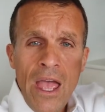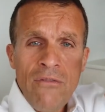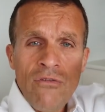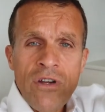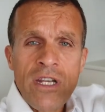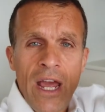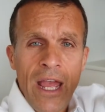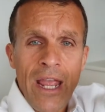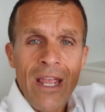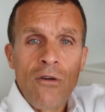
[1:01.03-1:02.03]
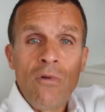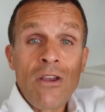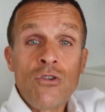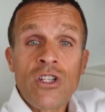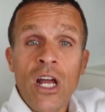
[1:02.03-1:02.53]
every day
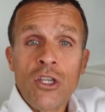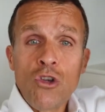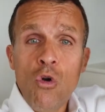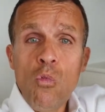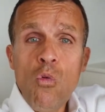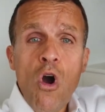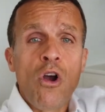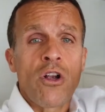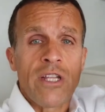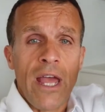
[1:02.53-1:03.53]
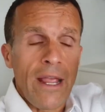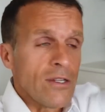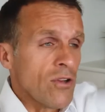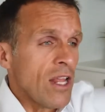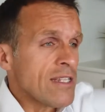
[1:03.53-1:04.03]
when you start your work day, so